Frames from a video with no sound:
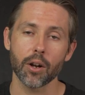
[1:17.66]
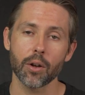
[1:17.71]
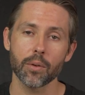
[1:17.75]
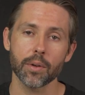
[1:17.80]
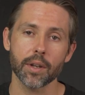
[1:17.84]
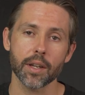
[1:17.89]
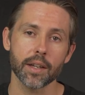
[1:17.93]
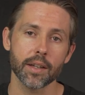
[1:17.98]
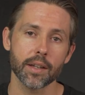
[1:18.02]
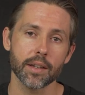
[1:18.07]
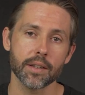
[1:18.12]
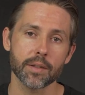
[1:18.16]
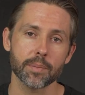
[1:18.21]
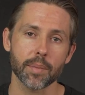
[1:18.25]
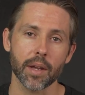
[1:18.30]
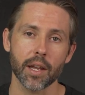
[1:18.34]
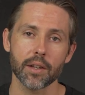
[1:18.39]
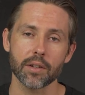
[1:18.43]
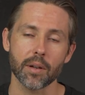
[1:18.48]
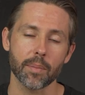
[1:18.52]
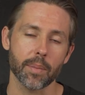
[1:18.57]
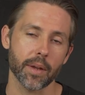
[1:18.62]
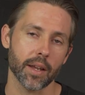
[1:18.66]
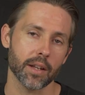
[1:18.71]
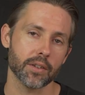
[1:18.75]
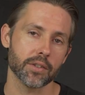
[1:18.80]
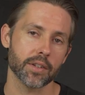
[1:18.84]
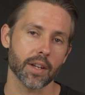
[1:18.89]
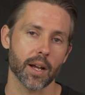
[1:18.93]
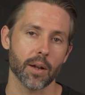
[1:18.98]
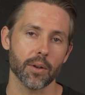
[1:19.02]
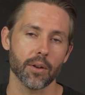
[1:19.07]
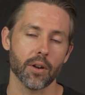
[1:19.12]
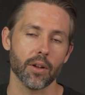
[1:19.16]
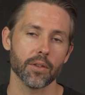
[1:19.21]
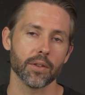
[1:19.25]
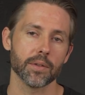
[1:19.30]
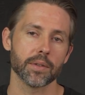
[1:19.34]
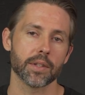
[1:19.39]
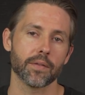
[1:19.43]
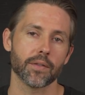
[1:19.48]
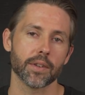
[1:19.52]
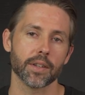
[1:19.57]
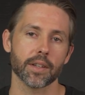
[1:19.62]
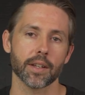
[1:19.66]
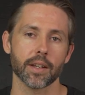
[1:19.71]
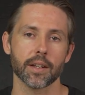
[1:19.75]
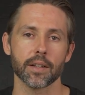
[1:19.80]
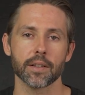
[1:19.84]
arrow keys, page up, page down, all those different